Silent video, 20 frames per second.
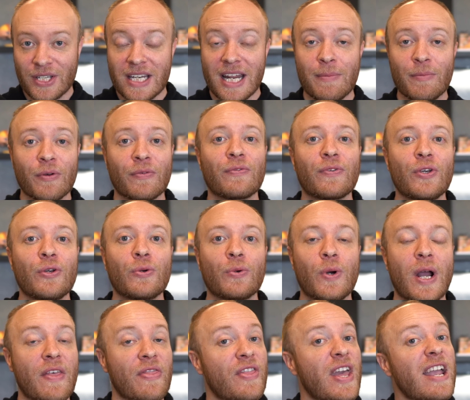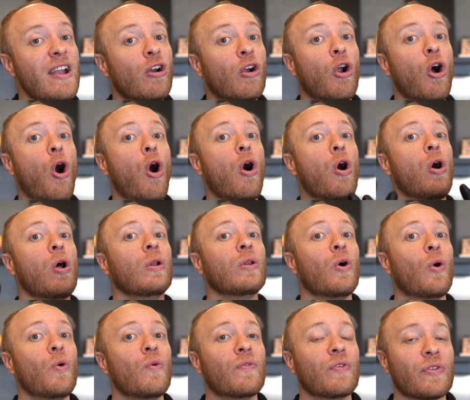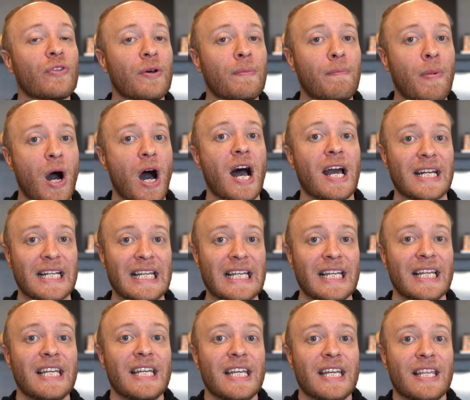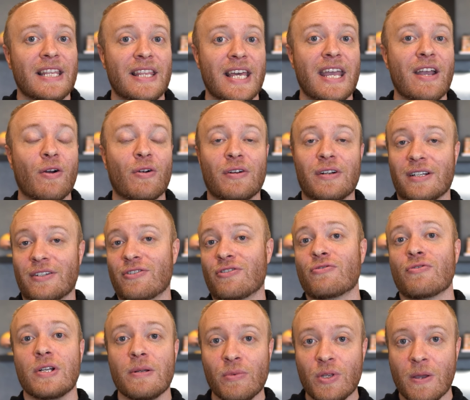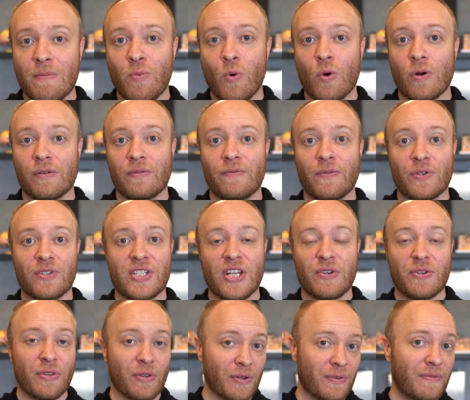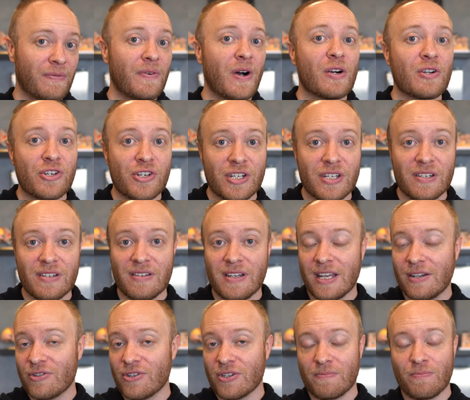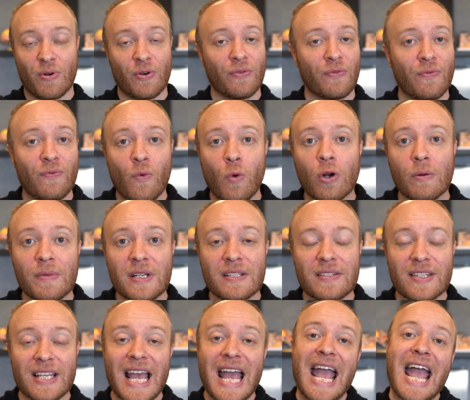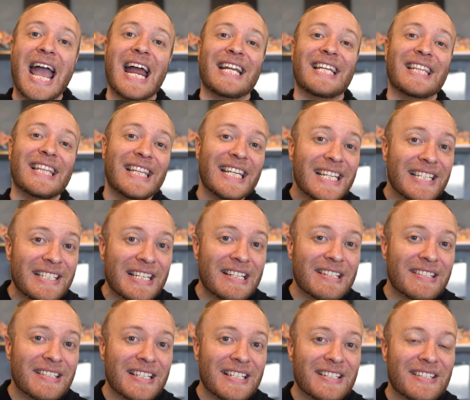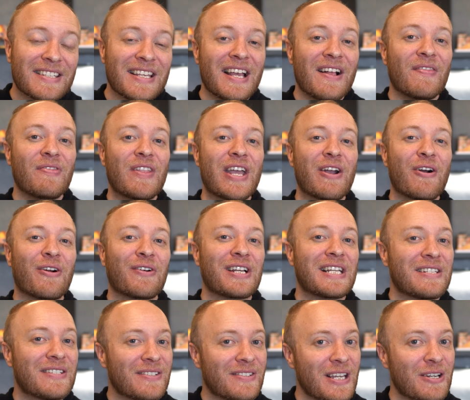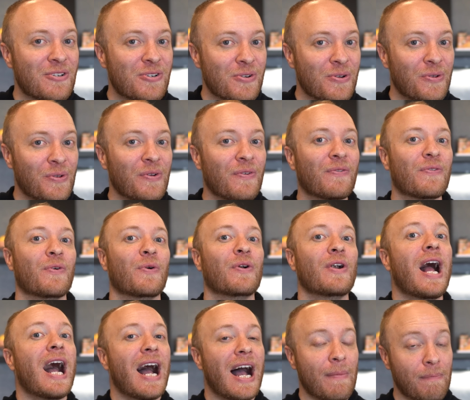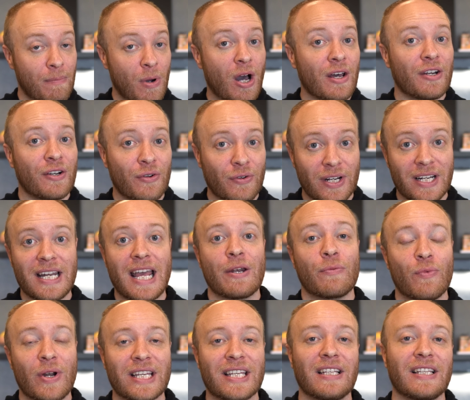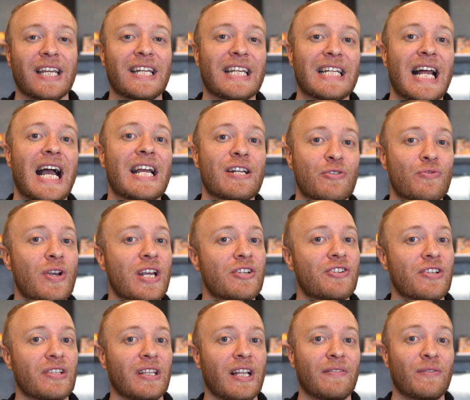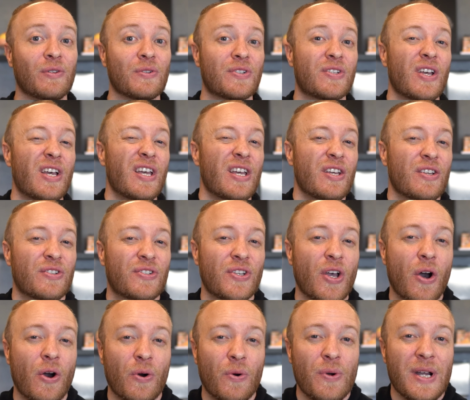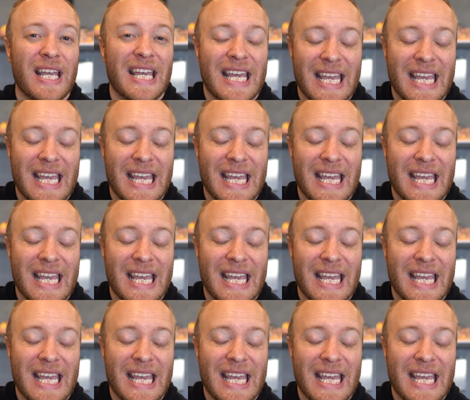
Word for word: to name a few, and they are all over the body. They are extremely important for cellular function and just performance, and in this instance, they are essential for monitoring and regulating hydration levels. So,